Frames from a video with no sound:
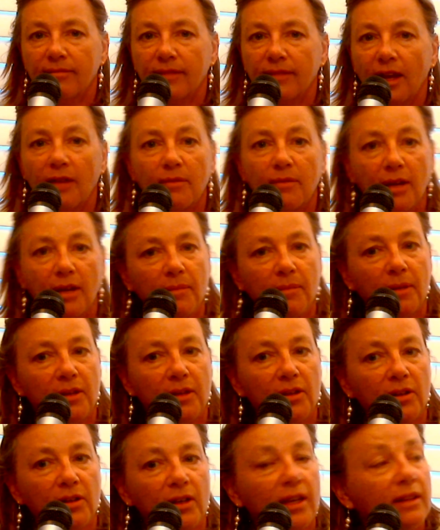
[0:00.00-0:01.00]
I recommend
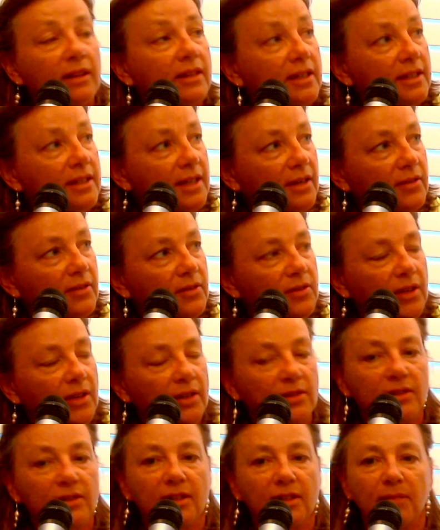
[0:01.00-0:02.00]
you look at these
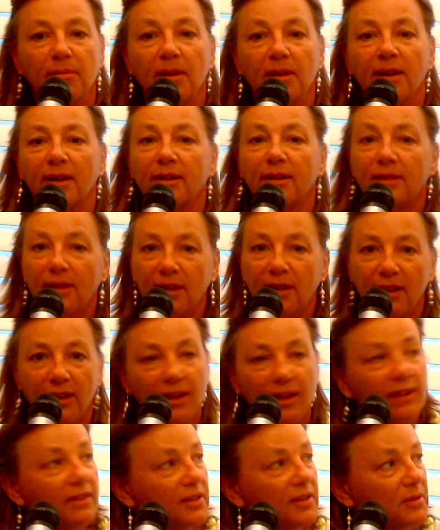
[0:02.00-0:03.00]
exercises up here.
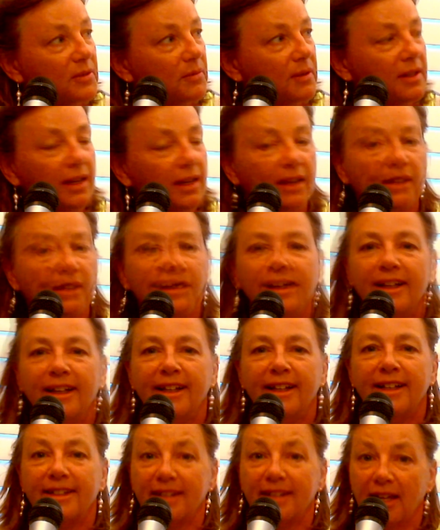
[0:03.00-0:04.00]
Look at this one next
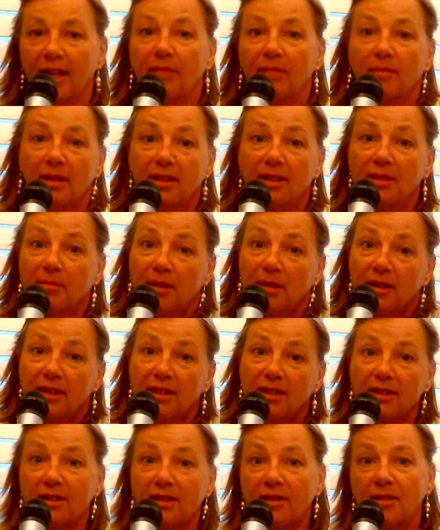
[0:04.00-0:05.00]
to help get some
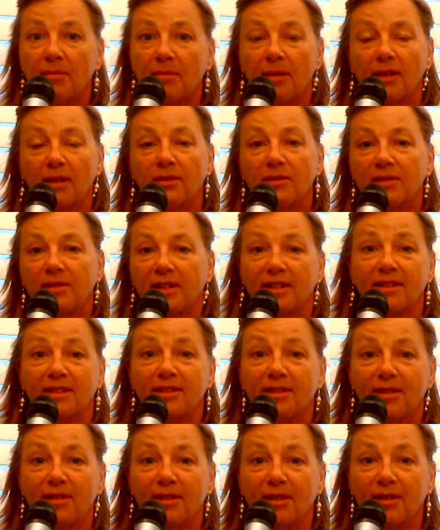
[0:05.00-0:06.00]
ideas of some
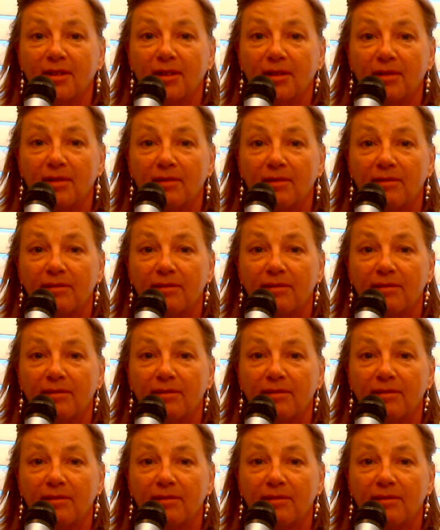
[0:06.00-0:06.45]
exercises you can do.